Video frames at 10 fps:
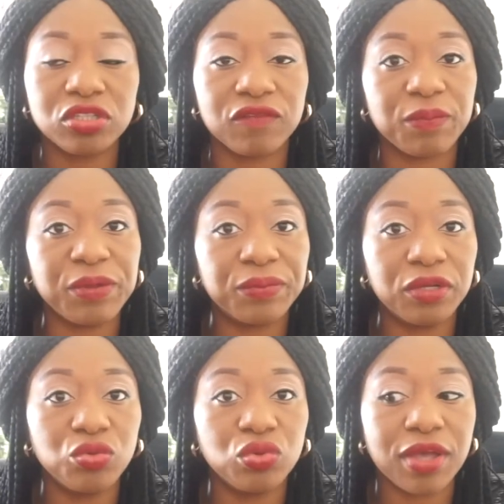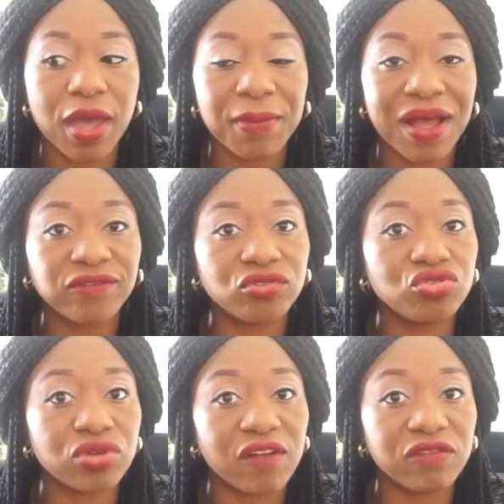of the people in Ugep have
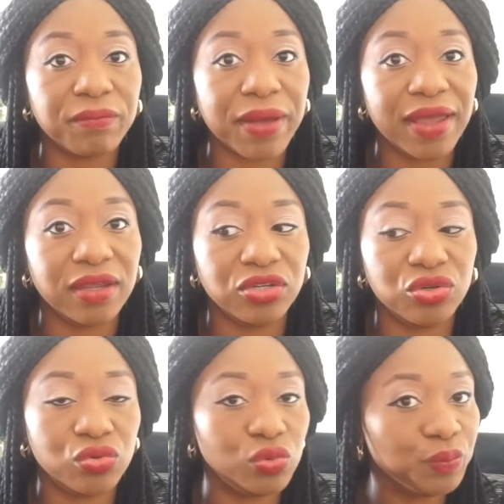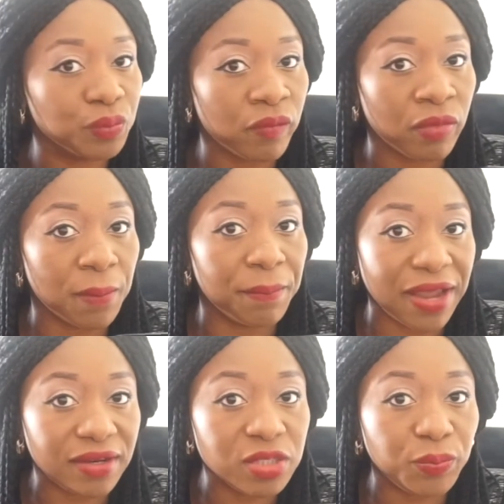to travel by
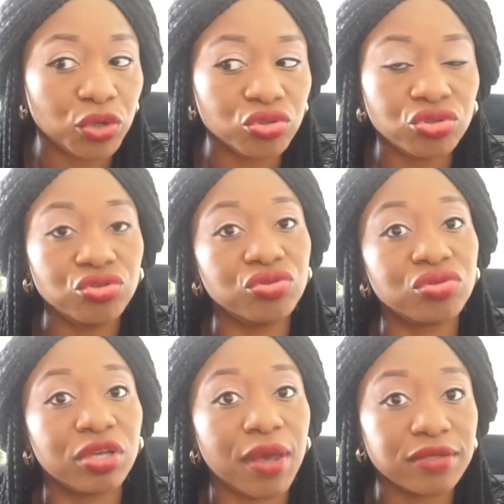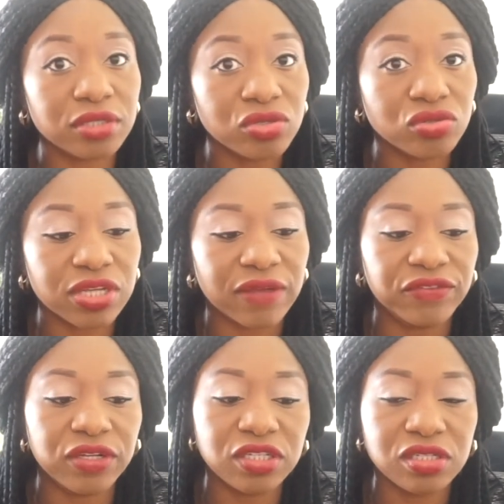this pontoon to get into their
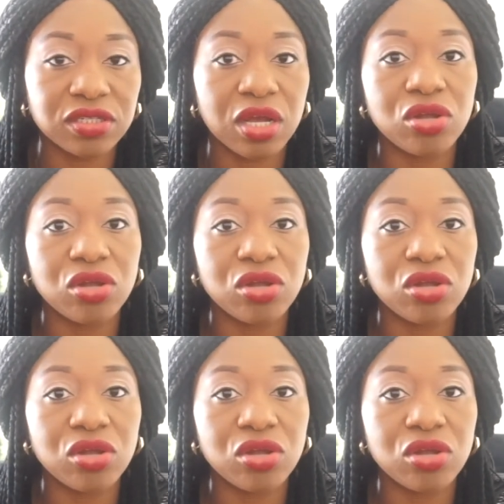villages.